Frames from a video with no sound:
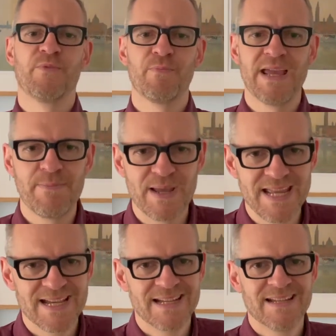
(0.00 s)
Maybe
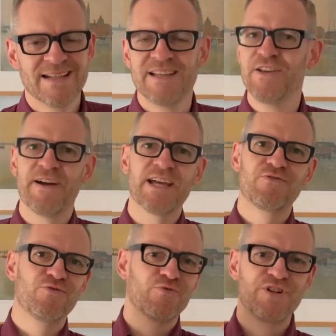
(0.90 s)
you've had
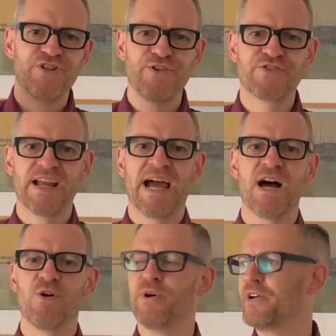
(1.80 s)
reduced
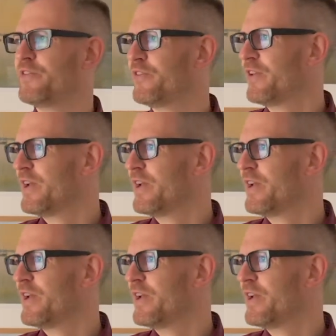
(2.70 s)
hours.